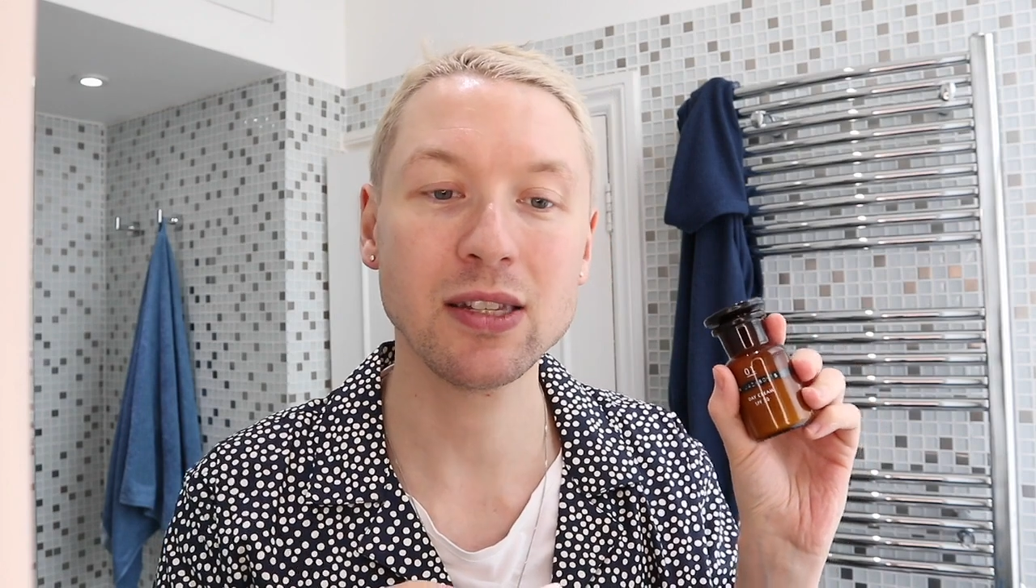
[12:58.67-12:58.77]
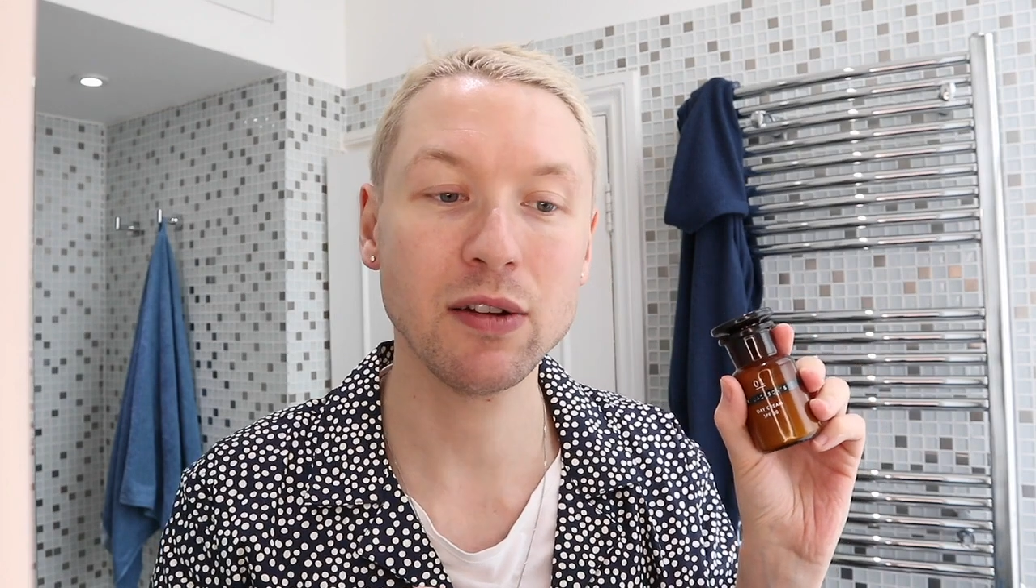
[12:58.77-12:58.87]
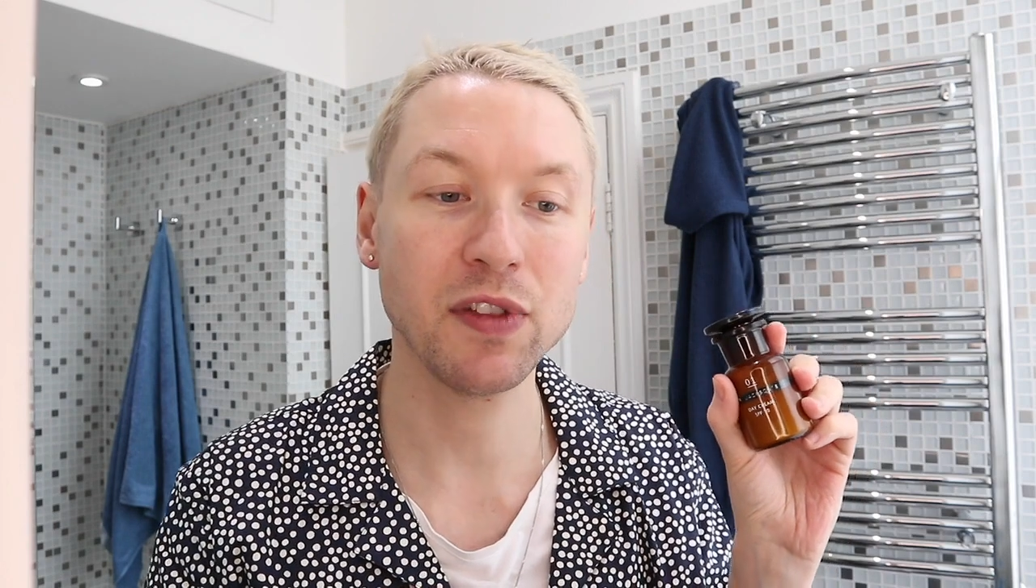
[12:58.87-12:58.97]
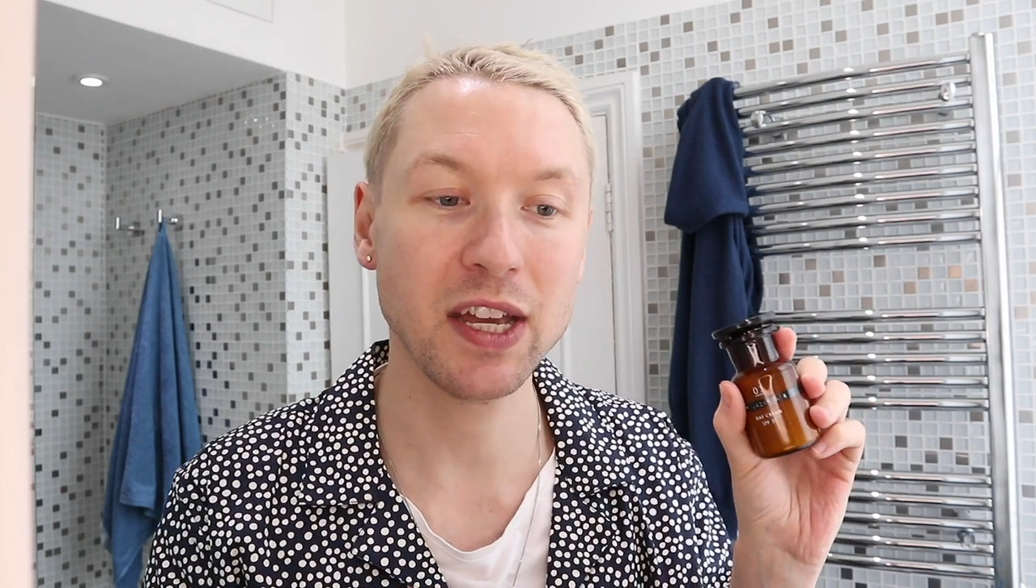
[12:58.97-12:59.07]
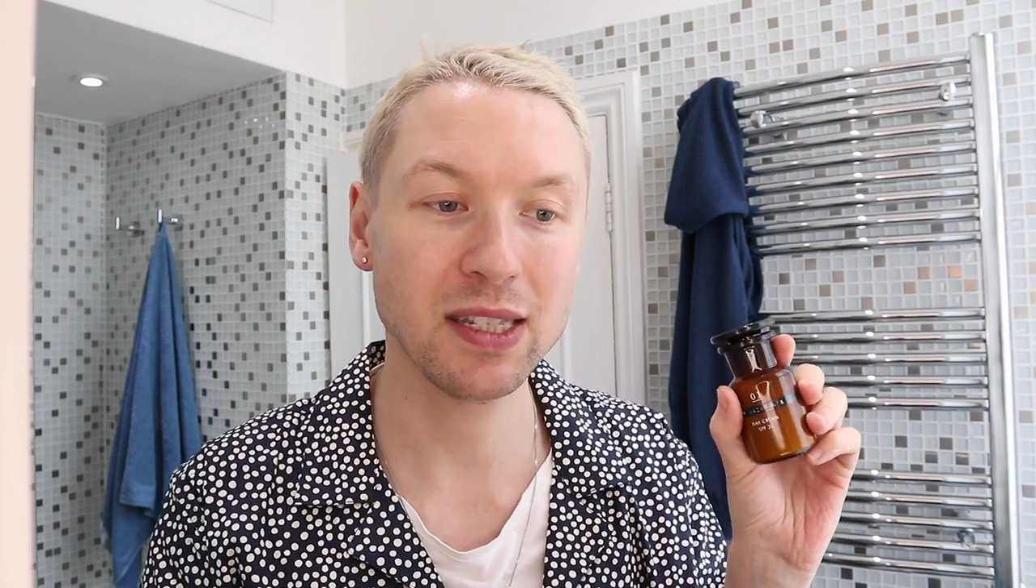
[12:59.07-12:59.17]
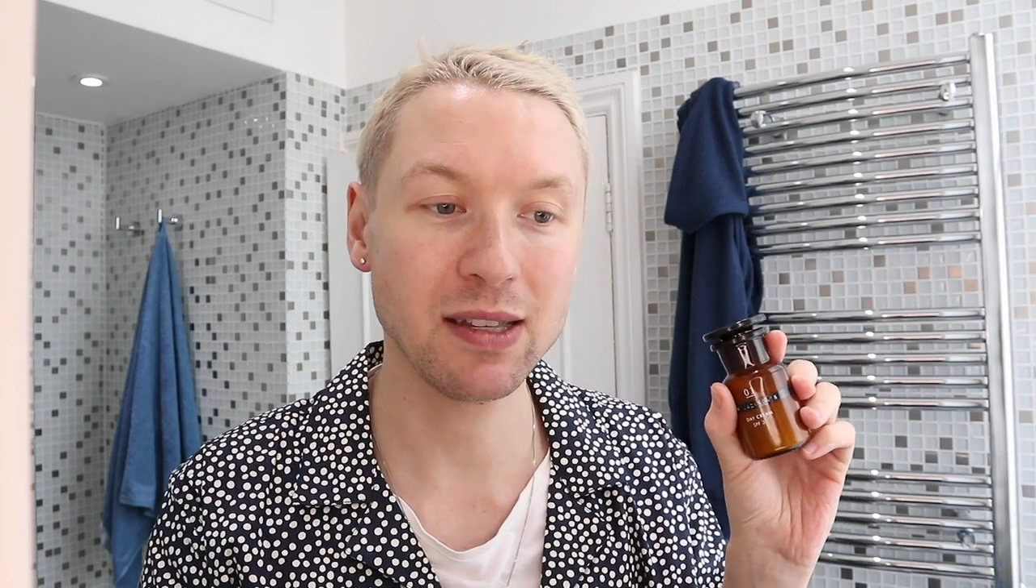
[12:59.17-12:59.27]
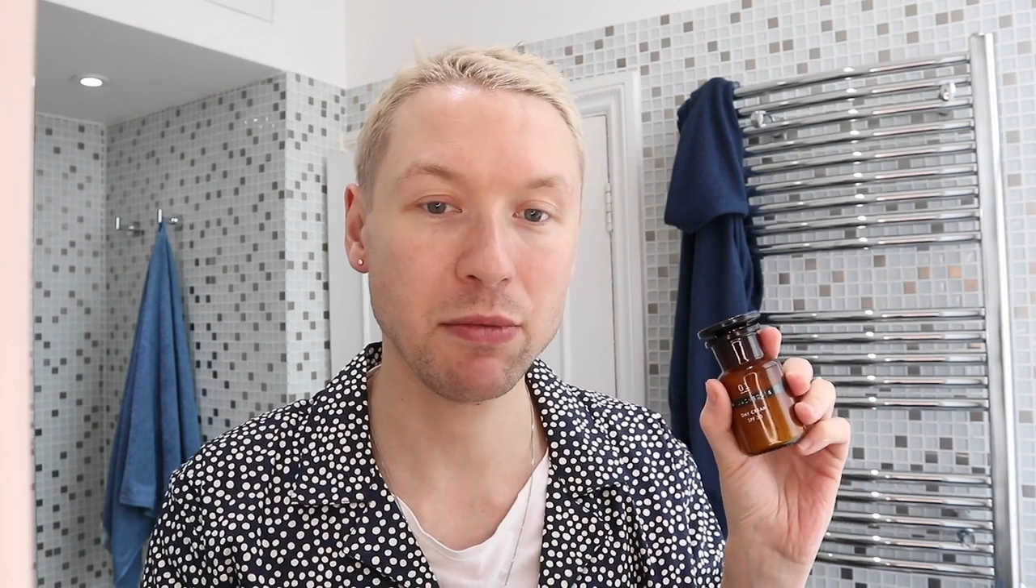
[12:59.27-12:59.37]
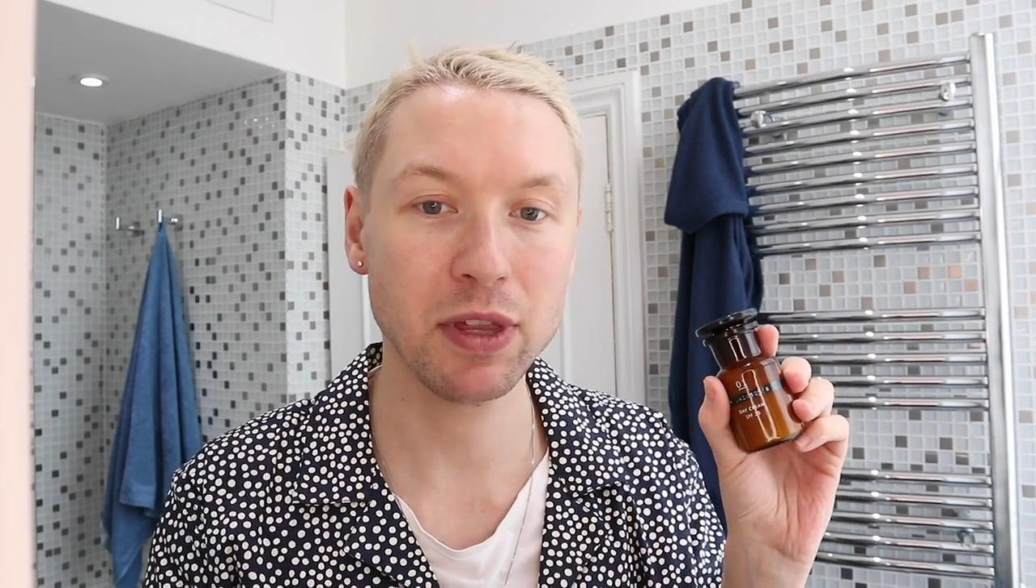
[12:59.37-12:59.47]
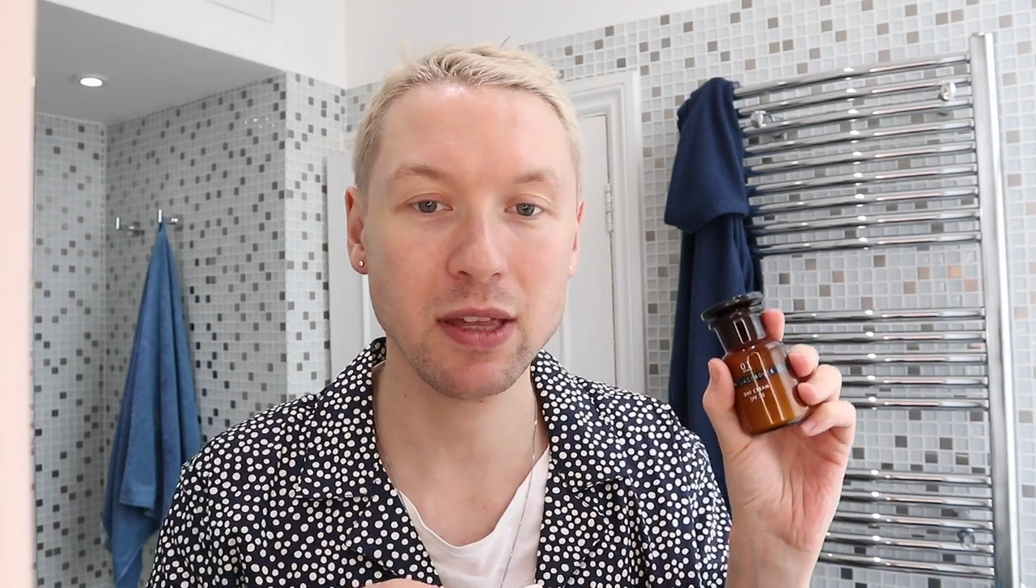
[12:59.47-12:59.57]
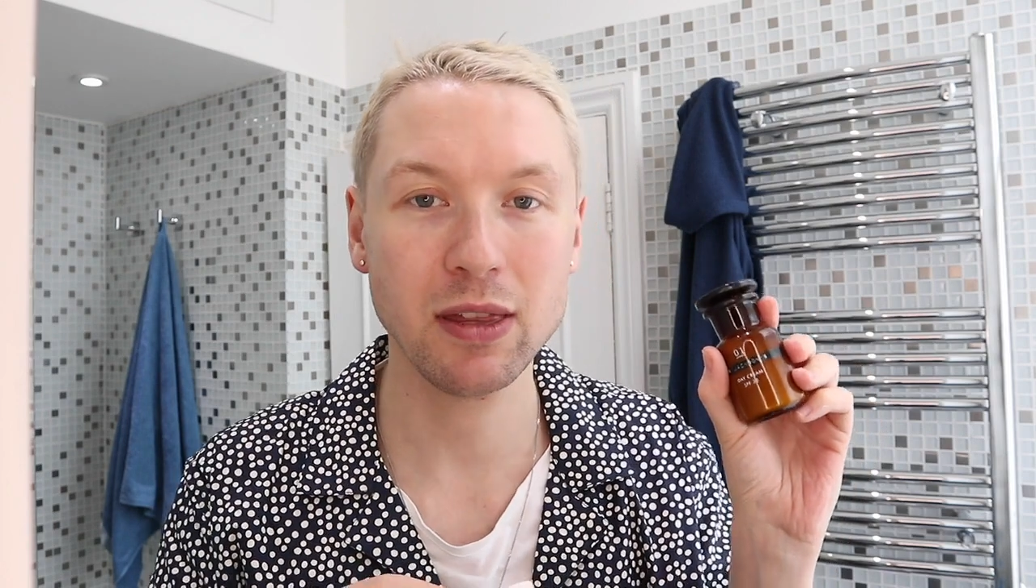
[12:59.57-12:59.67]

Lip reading: so if that's something